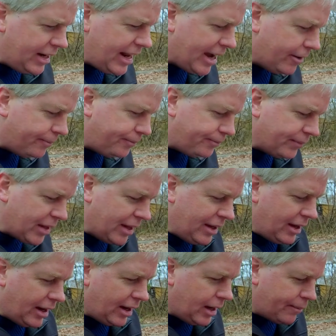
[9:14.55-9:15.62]
Now,
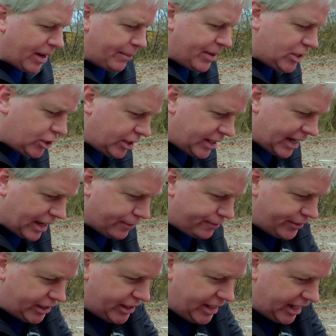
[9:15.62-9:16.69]
I mentioned
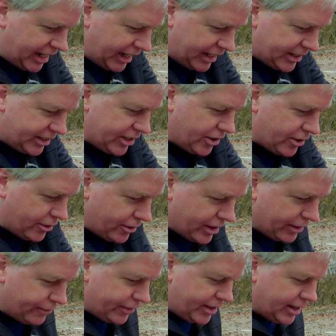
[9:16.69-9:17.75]
FD,
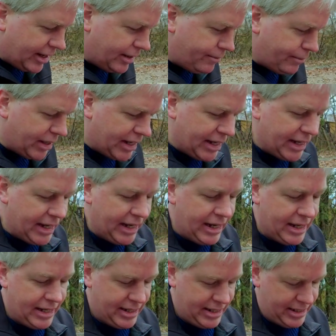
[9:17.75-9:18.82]
so I've got
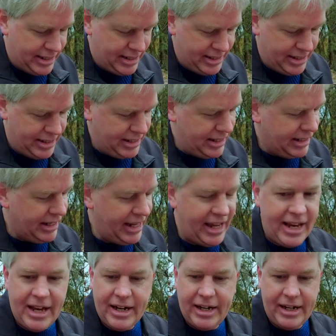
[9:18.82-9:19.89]
my
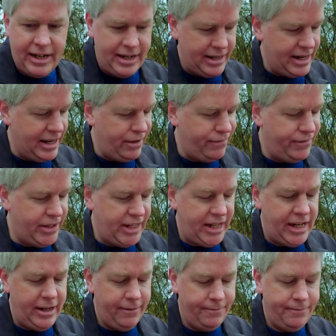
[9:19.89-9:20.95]
Canon
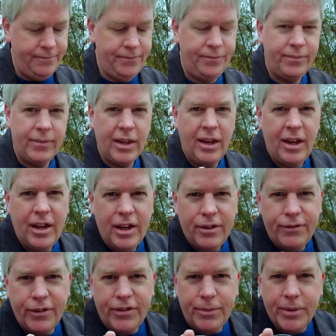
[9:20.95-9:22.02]
FD
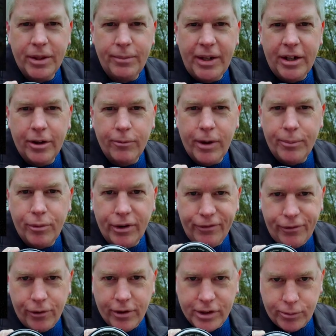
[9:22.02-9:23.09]
50mm
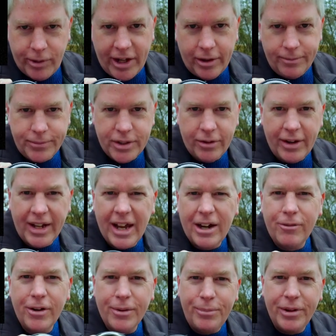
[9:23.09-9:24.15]
1.4 as well. So I
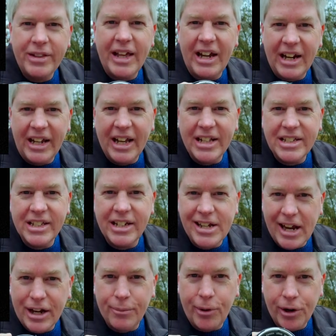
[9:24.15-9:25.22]
kind of want to put that against the
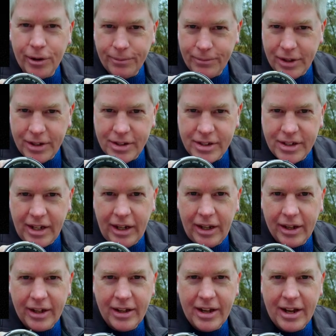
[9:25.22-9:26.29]
Tekomar and
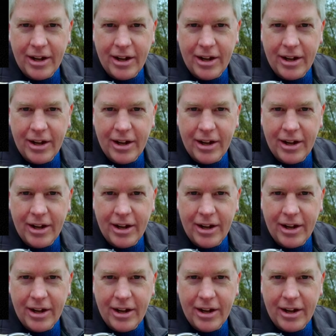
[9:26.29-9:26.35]
see